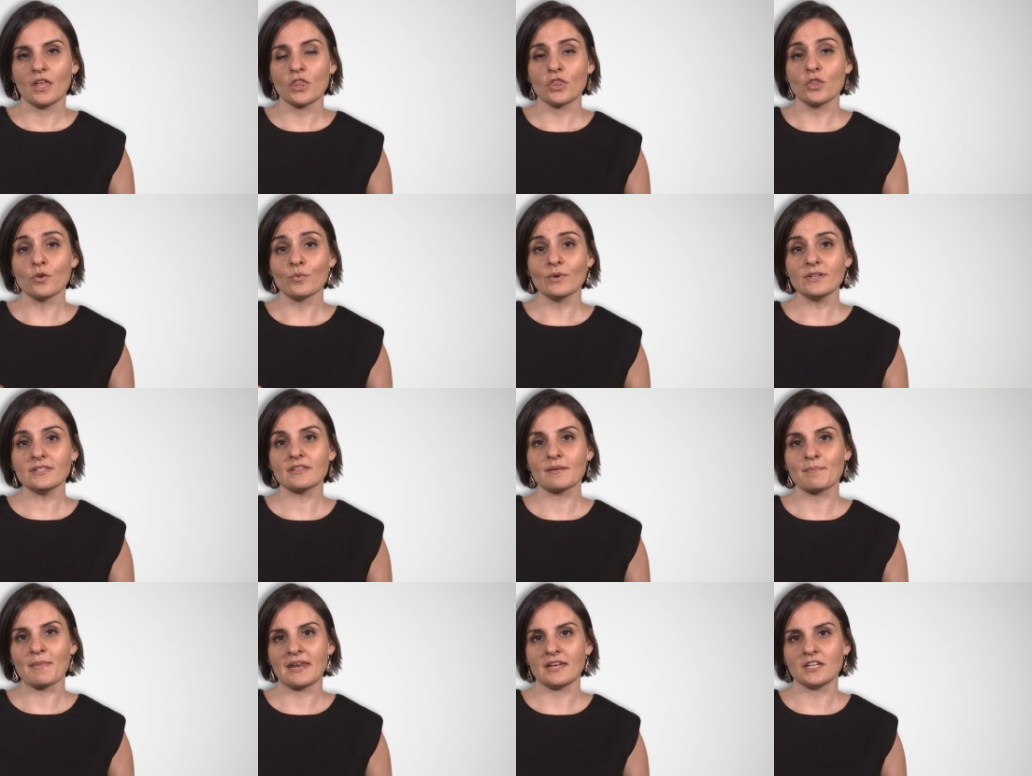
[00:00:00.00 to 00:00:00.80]
The
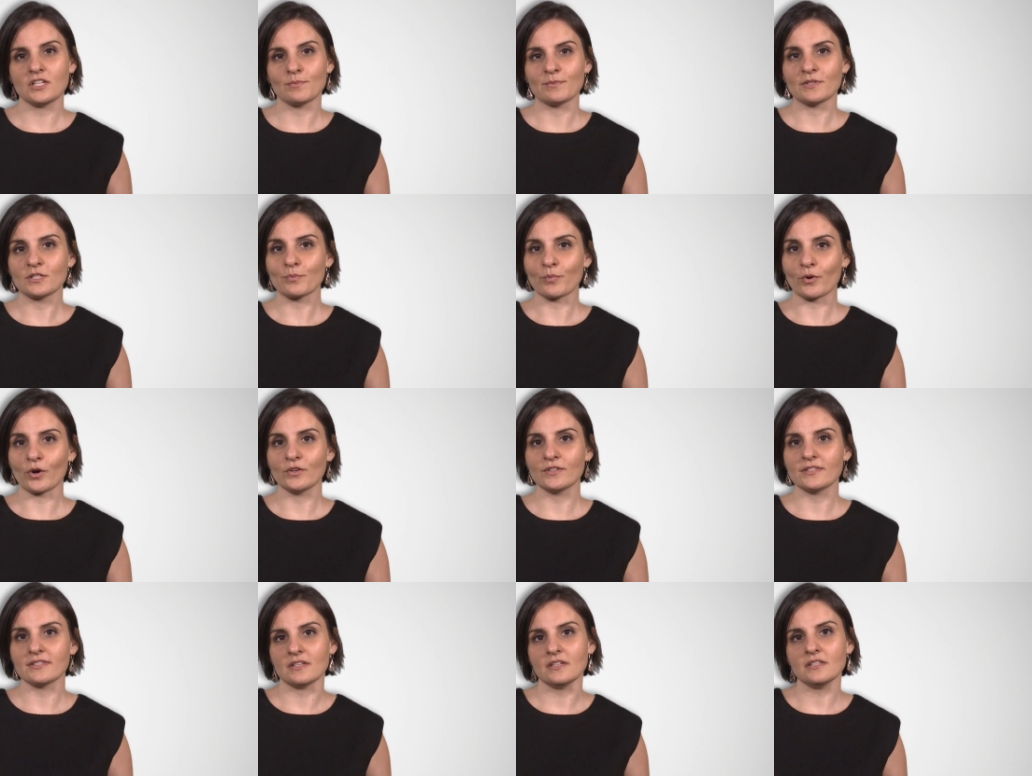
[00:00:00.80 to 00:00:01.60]
risk management
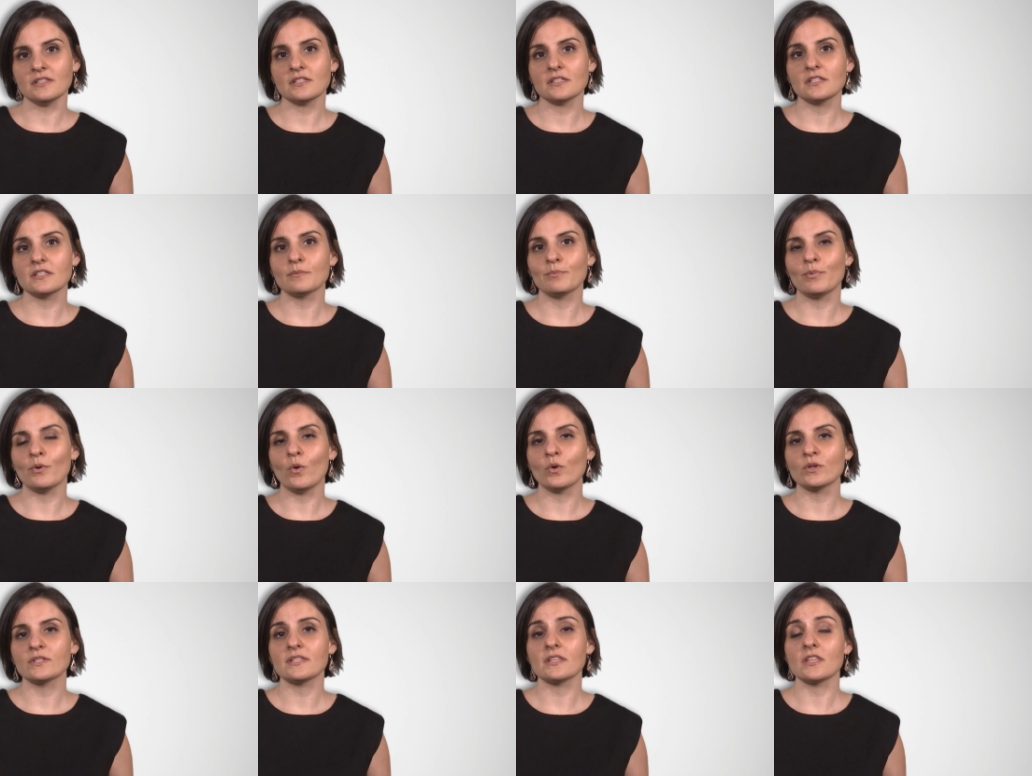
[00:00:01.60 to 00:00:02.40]
process
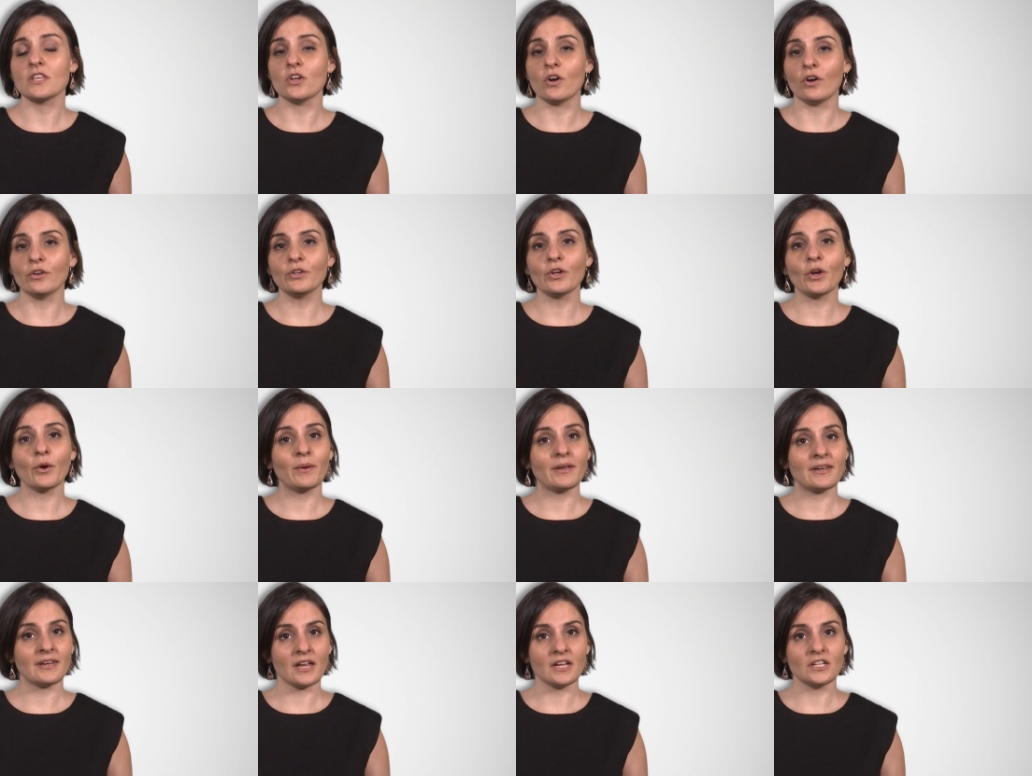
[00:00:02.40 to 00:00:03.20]
supports the
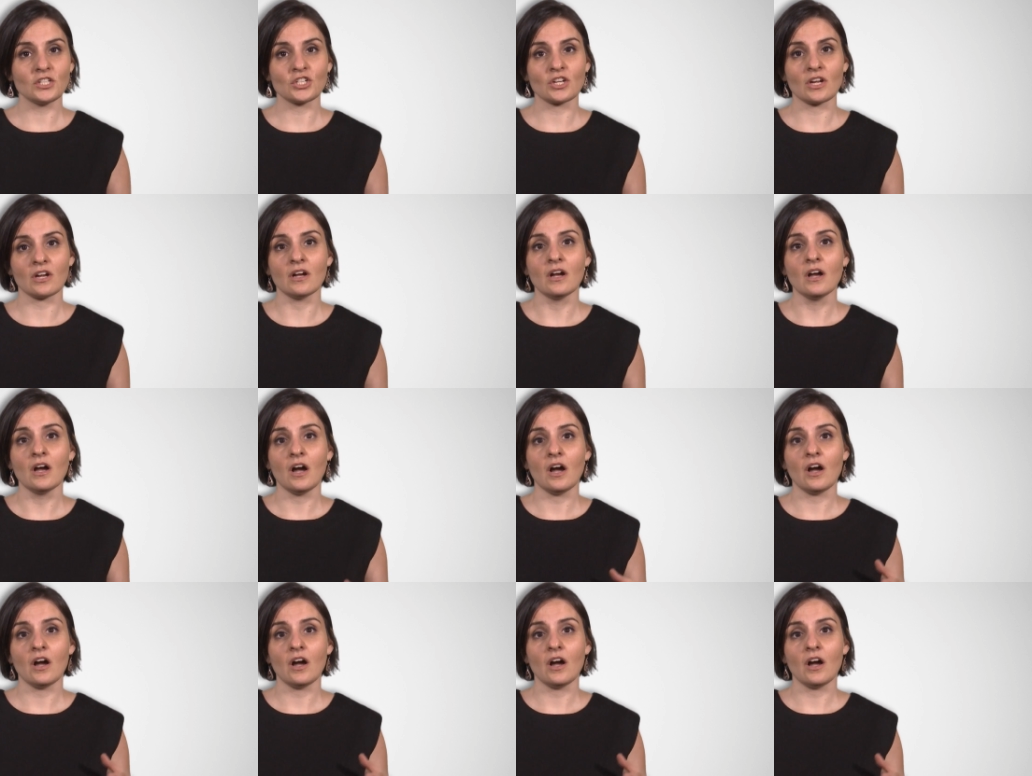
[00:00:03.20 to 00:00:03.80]
ongoing nature